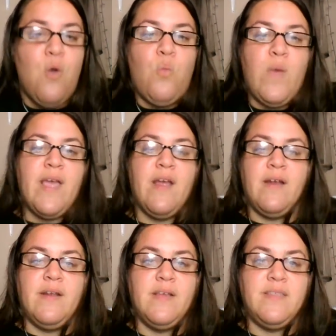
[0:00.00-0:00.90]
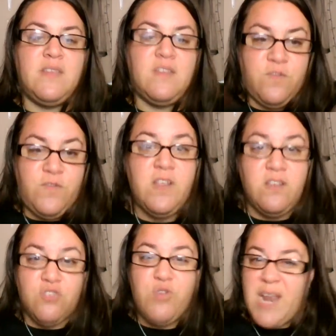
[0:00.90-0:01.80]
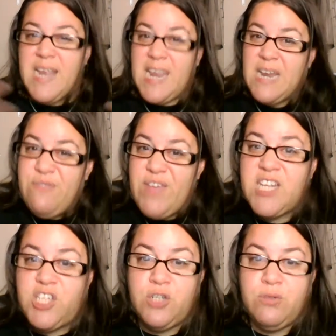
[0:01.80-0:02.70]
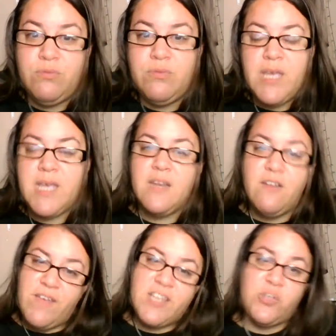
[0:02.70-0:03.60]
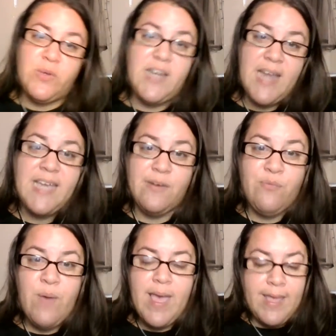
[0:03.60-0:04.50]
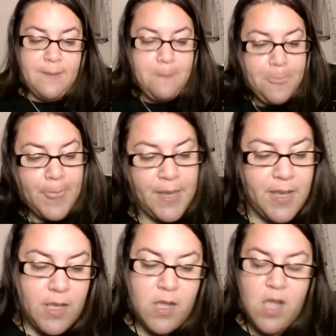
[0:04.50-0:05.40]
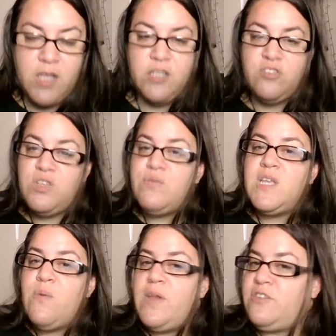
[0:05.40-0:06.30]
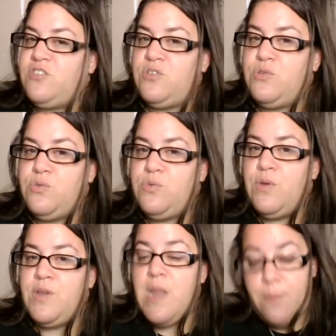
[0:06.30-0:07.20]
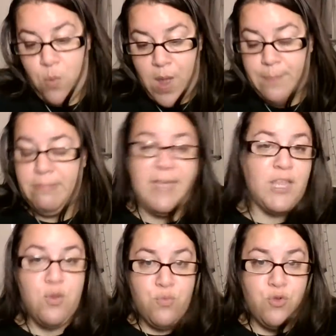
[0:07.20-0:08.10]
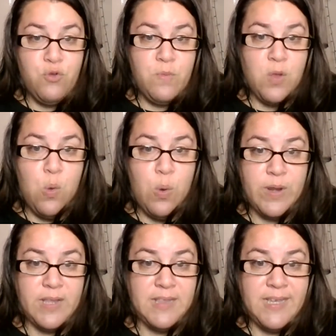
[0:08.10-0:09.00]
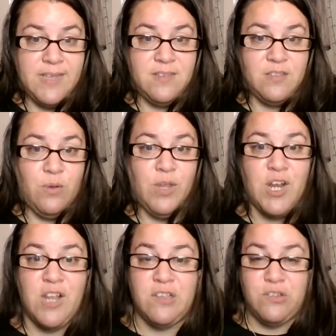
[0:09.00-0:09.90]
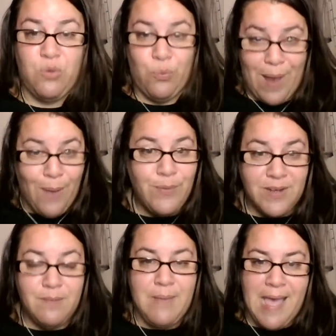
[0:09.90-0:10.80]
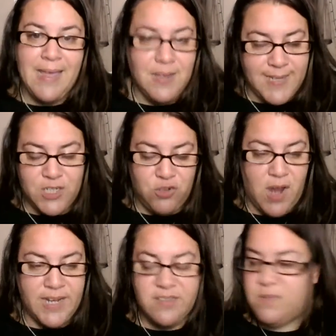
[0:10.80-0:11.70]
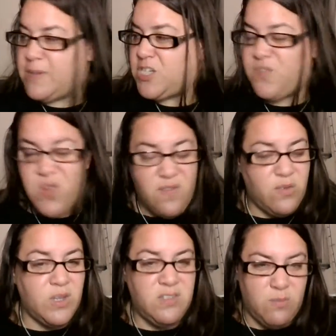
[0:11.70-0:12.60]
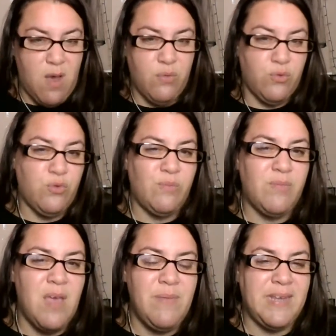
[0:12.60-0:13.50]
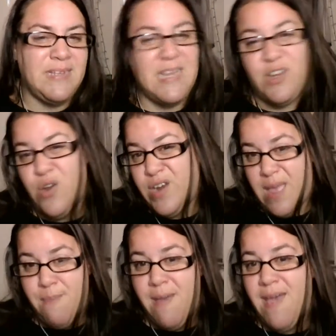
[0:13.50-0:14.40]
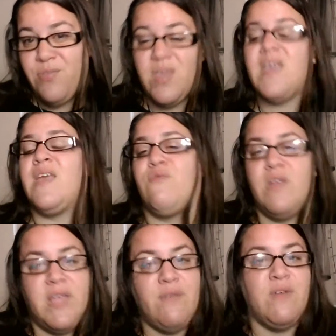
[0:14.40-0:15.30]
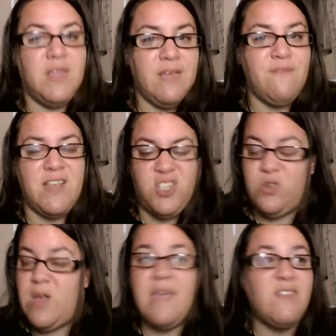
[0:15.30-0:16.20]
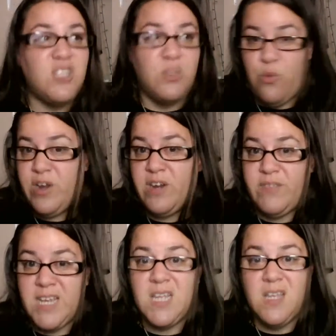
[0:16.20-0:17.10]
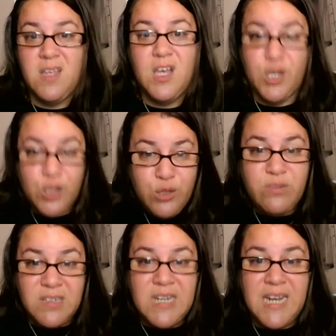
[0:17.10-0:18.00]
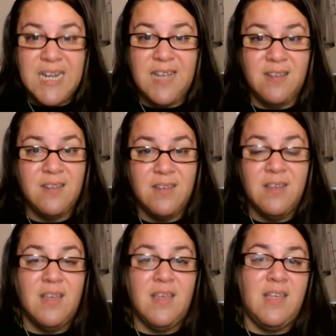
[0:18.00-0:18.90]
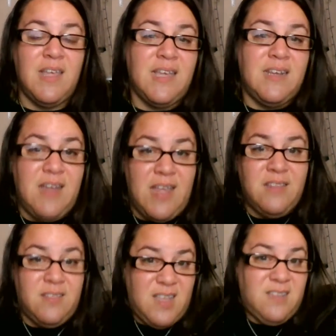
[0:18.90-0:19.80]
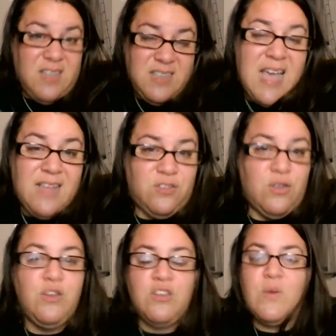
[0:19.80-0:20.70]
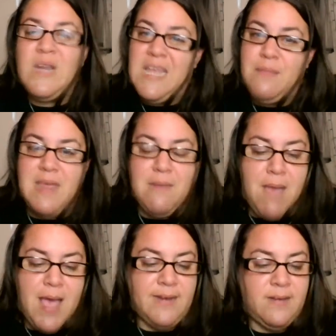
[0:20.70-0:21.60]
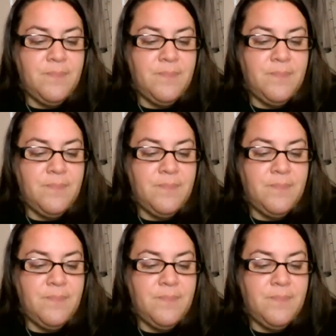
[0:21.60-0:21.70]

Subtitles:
where this field is created, and it can affect you. It can affect you in a negative way. So you really want to, number one, plan your room accordingly so you're not surrounded by electronics, especially if you have a really small room. I mean, and you're an empath, it can really, really affect you, even to the point of like hallucinating and things like that. So you just want to keep that in mind.